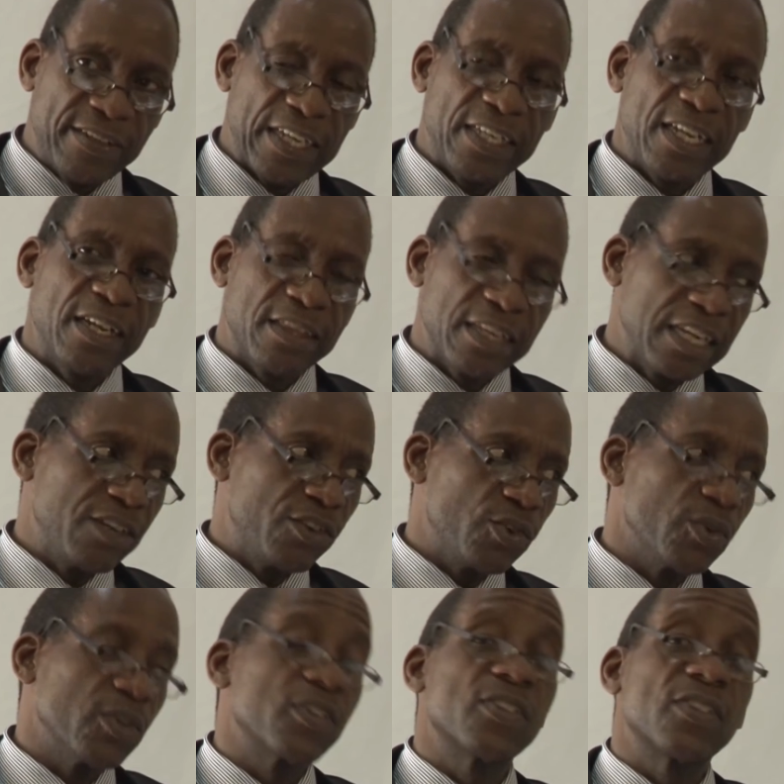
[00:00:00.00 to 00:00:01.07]
Section
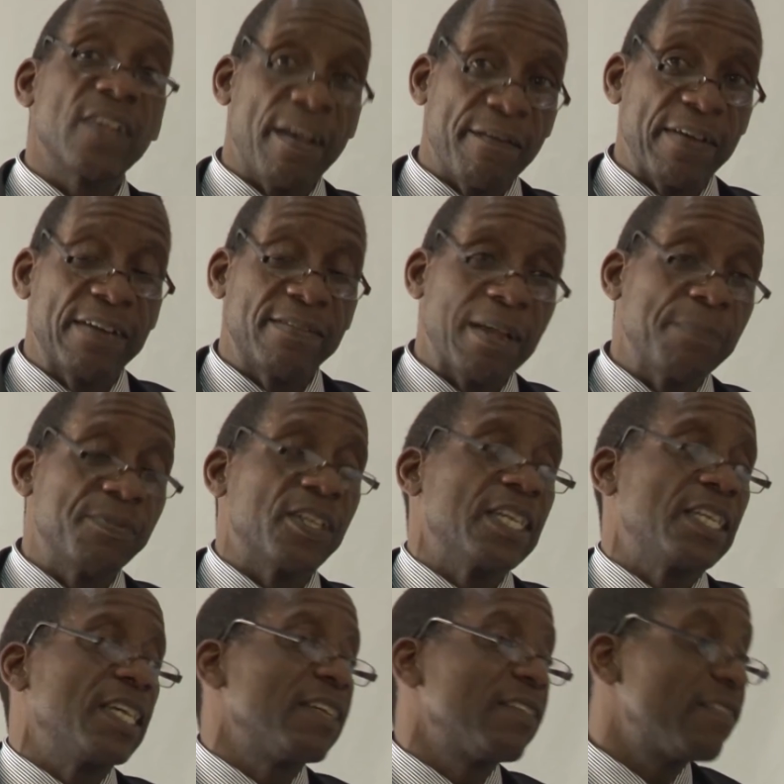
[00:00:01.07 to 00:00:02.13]
327,
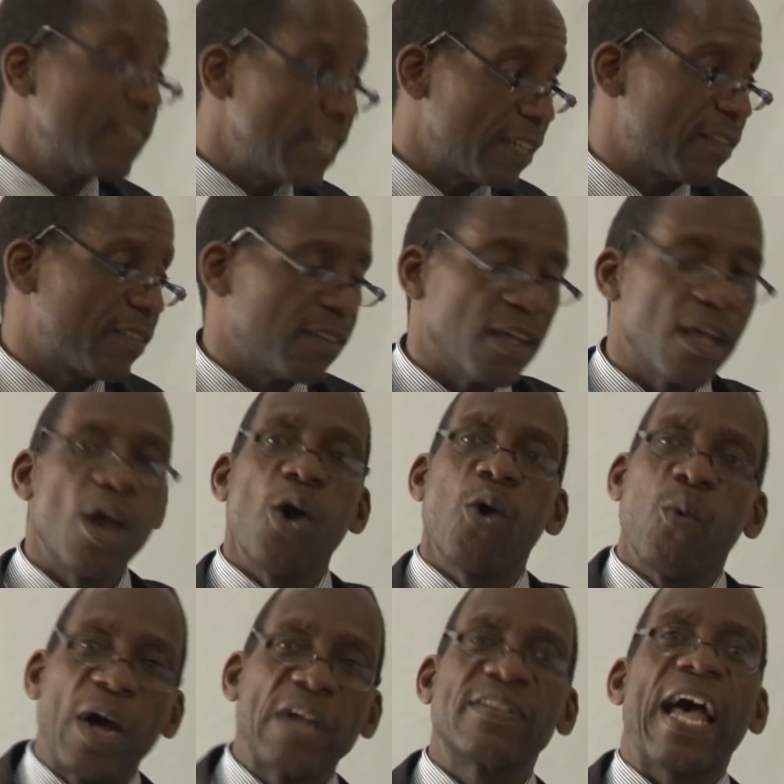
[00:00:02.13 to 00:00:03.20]
subsection 6,
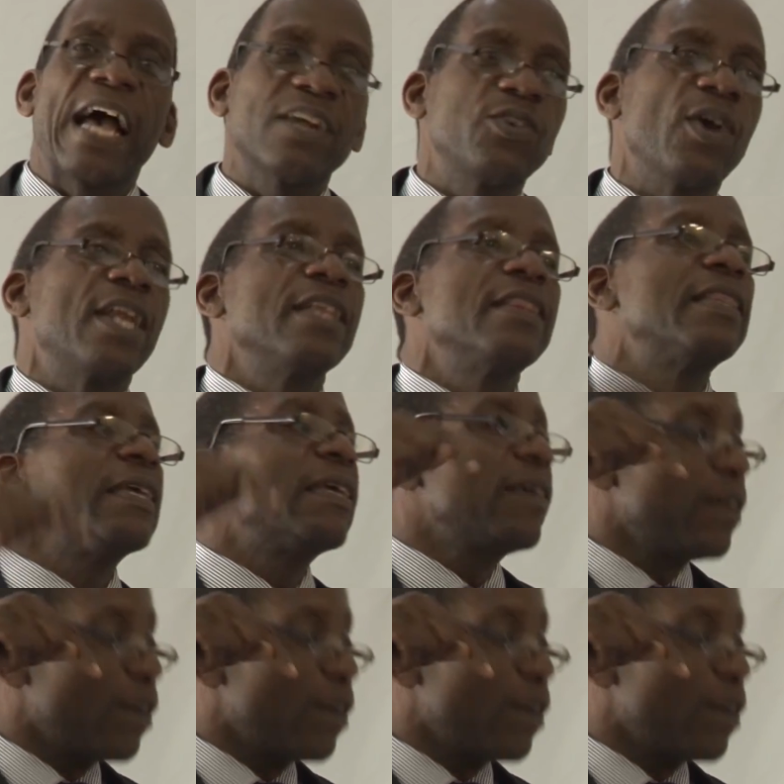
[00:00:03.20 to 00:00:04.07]
was actually the